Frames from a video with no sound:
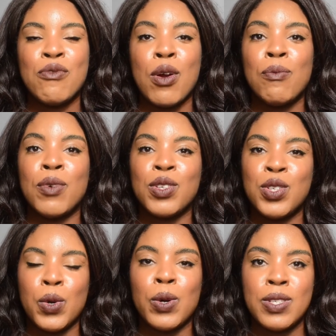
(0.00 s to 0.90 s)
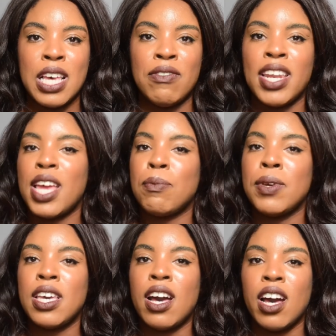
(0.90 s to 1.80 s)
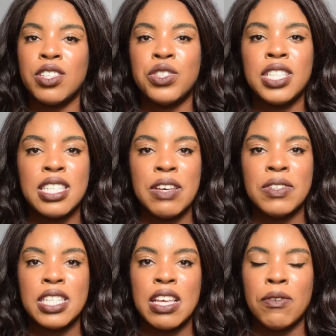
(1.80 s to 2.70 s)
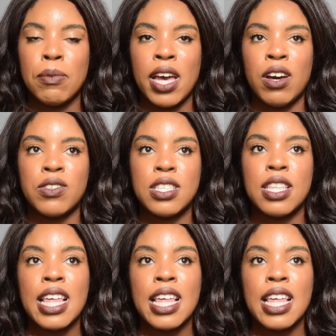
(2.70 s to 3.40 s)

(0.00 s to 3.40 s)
from 207 and be 177 pounds.